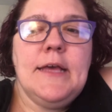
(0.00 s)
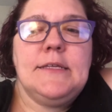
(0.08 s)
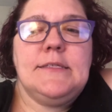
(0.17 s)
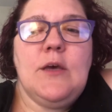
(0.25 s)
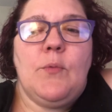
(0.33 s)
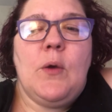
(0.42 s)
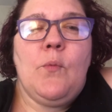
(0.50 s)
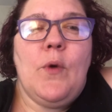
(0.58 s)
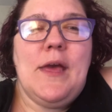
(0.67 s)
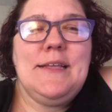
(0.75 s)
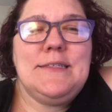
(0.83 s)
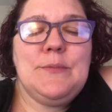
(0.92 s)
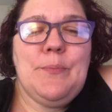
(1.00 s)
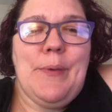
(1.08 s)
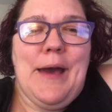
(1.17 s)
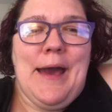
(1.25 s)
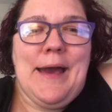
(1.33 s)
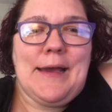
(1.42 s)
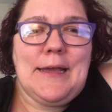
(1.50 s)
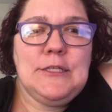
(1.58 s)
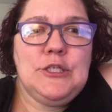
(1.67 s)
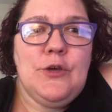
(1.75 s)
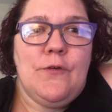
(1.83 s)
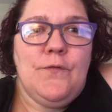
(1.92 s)
So we went back
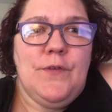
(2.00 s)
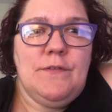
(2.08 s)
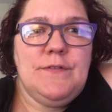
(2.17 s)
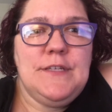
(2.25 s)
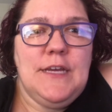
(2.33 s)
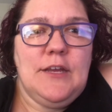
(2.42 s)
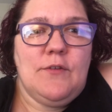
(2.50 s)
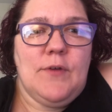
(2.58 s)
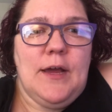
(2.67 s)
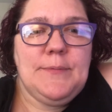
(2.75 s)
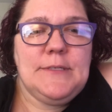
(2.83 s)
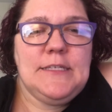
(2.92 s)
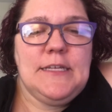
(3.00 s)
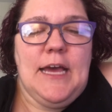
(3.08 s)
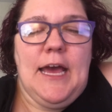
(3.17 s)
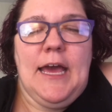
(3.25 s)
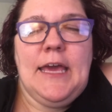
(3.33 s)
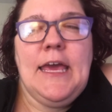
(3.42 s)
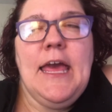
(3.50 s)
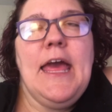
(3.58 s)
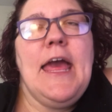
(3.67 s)
to 15 reps today.